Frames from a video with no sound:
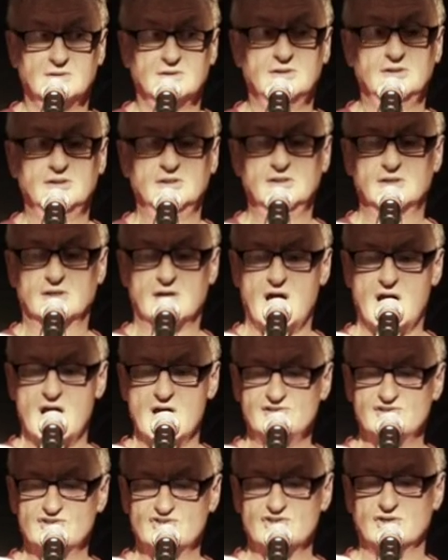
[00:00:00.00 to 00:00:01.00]
Here
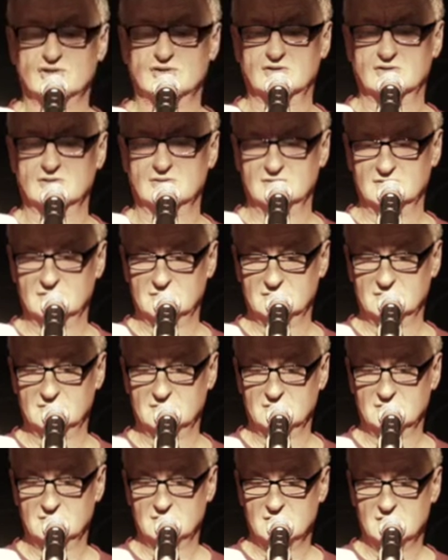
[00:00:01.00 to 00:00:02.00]
I sit,
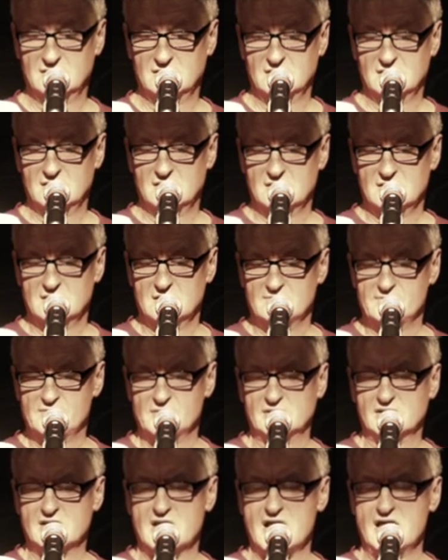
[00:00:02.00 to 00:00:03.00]

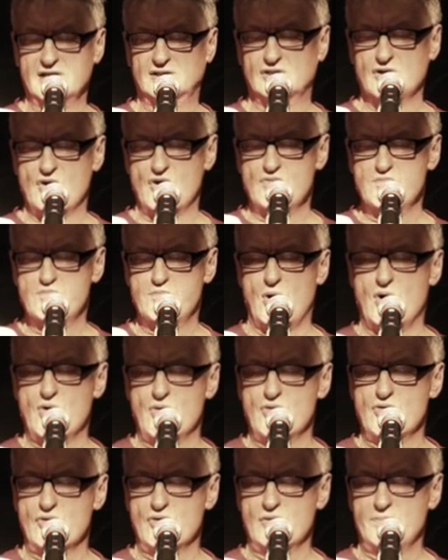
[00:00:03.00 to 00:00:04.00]
potato
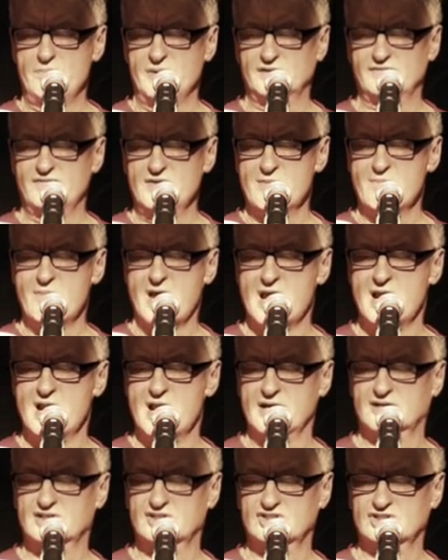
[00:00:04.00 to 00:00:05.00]
bowl between my
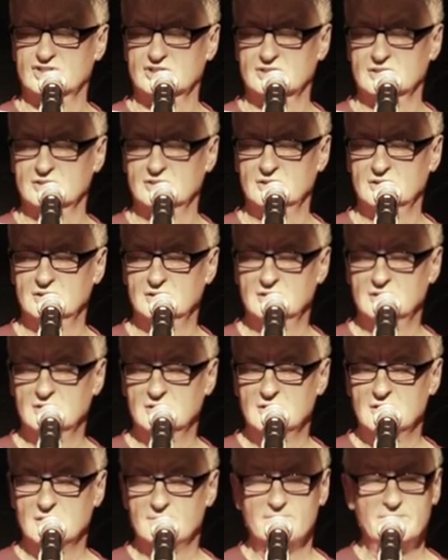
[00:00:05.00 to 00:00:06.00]
legs,
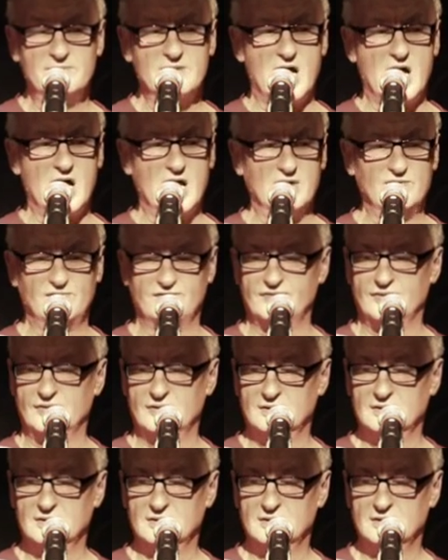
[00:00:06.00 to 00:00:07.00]
knife
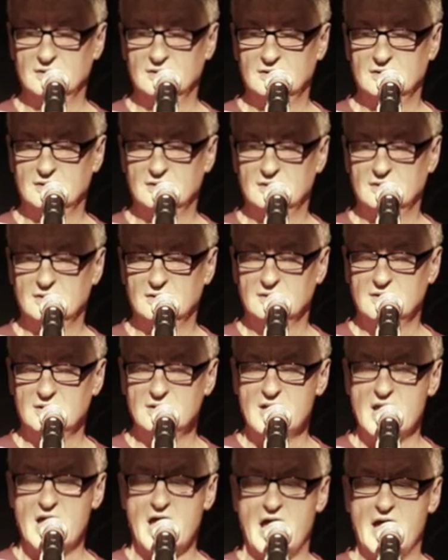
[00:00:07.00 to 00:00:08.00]

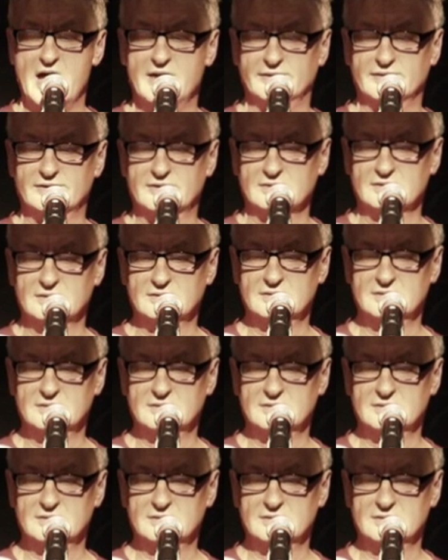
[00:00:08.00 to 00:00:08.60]
in hand.